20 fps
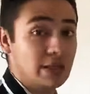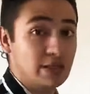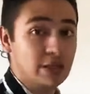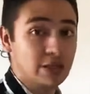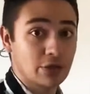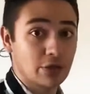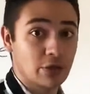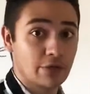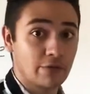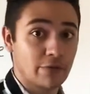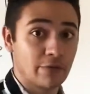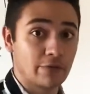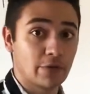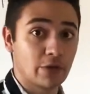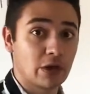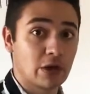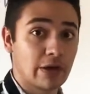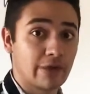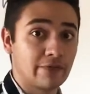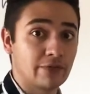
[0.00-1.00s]
if you feel
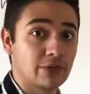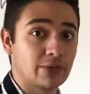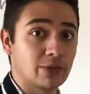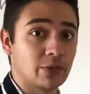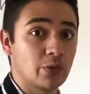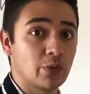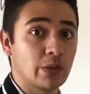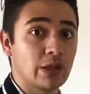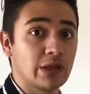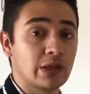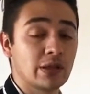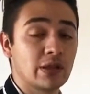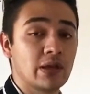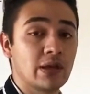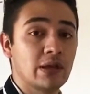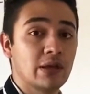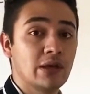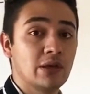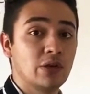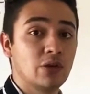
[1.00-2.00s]
comfortable with
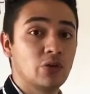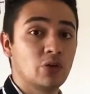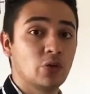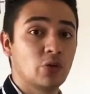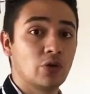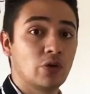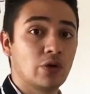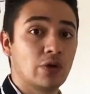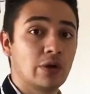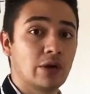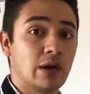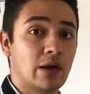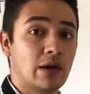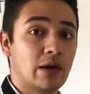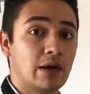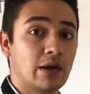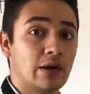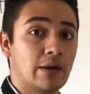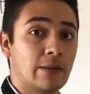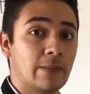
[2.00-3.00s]
your
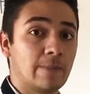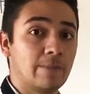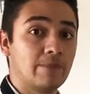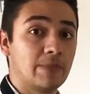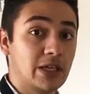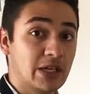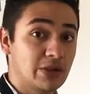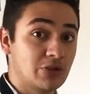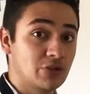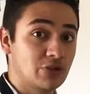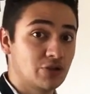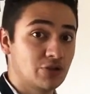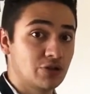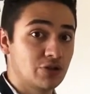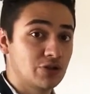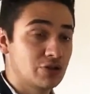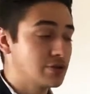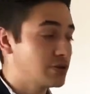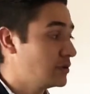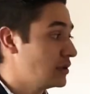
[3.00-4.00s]

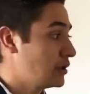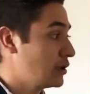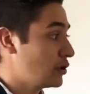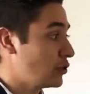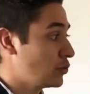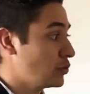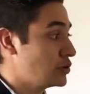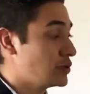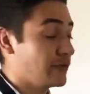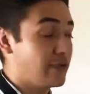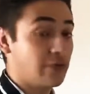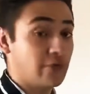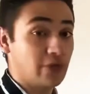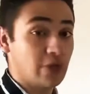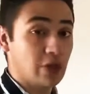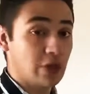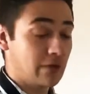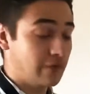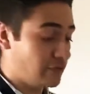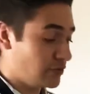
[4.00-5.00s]
integers, in other words, if you feel
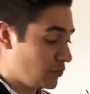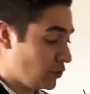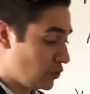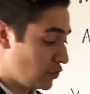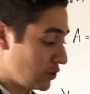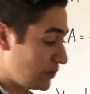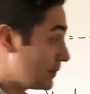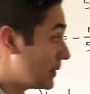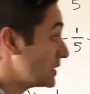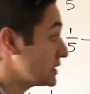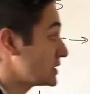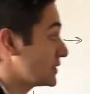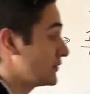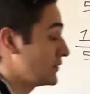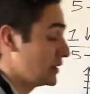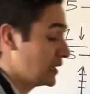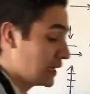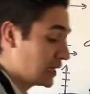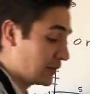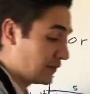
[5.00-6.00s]
comfortable with your positive
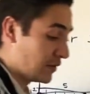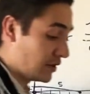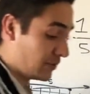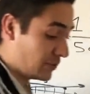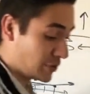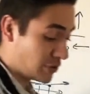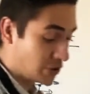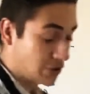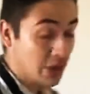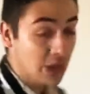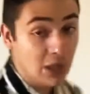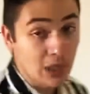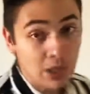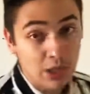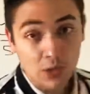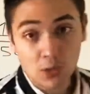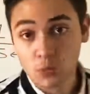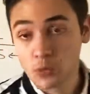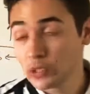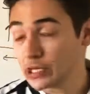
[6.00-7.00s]
and negative numbers,
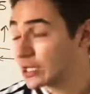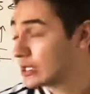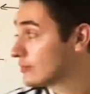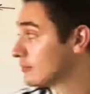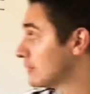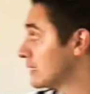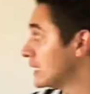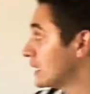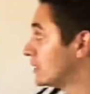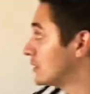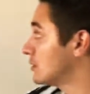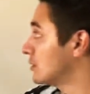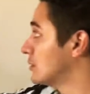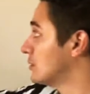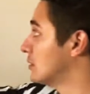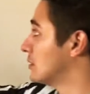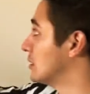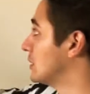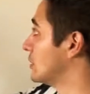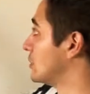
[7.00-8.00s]
we can make
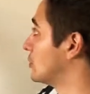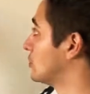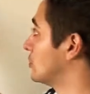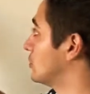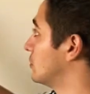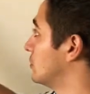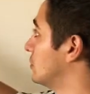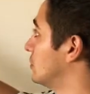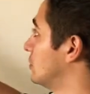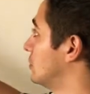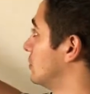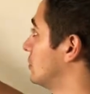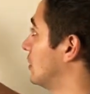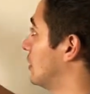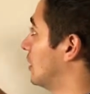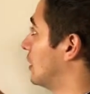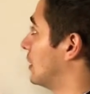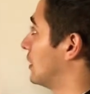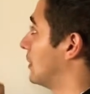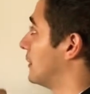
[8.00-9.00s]
a little,
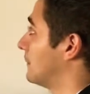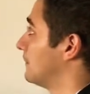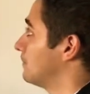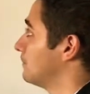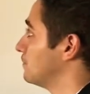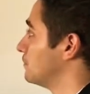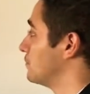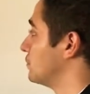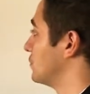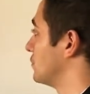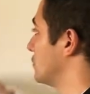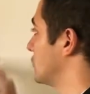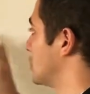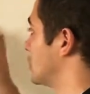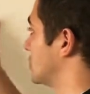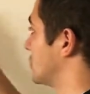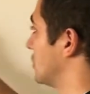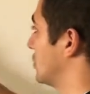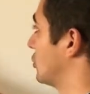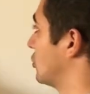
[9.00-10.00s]

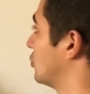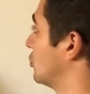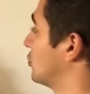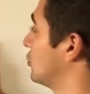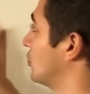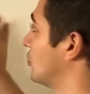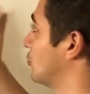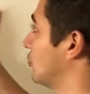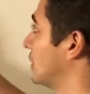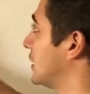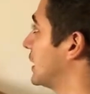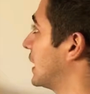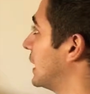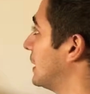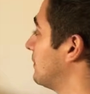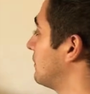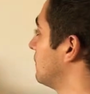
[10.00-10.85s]
just a little recap.